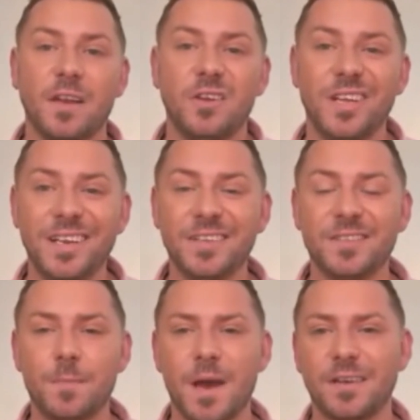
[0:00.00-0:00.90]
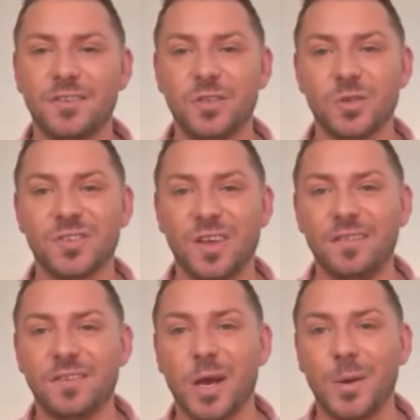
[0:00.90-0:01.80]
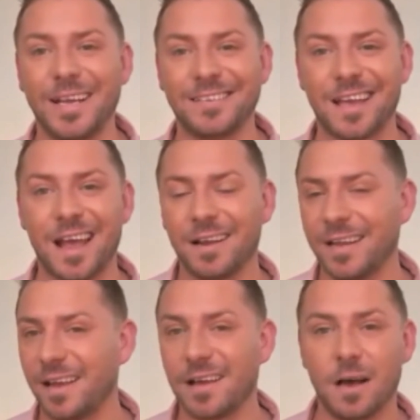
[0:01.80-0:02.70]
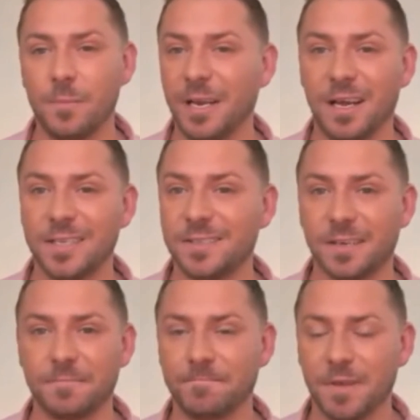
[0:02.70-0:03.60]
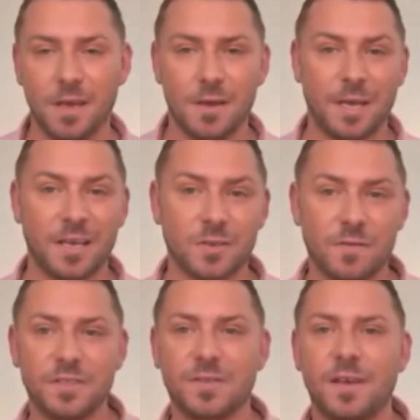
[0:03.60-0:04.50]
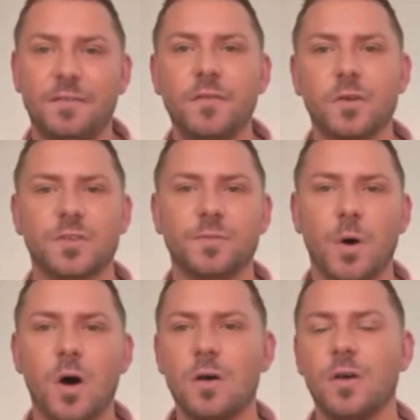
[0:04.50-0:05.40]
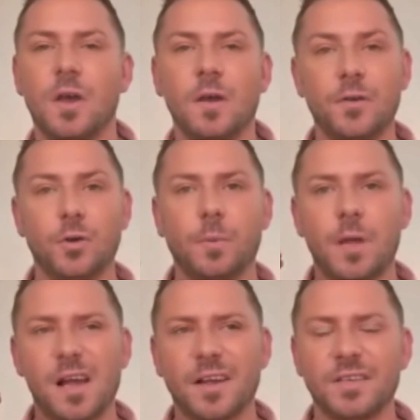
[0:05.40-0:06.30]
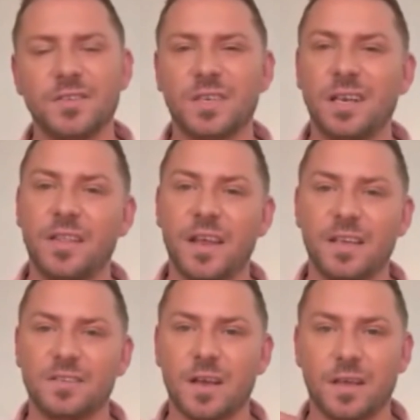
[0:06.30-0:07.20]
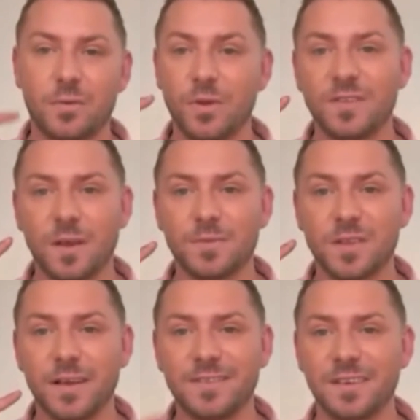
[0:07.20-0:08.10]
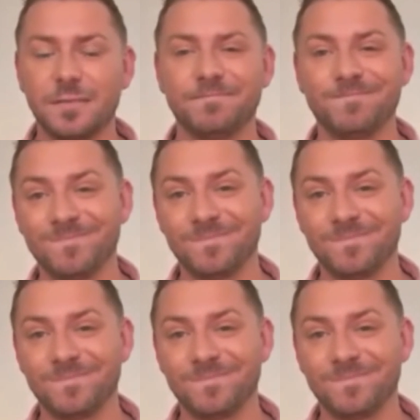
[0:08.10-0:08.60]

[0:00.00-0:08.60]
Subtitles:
then you need it to match your skin tone exactly. It can't be lighter, because obviously if you've got a spot and you're applying concealer that is like 3 times lighter,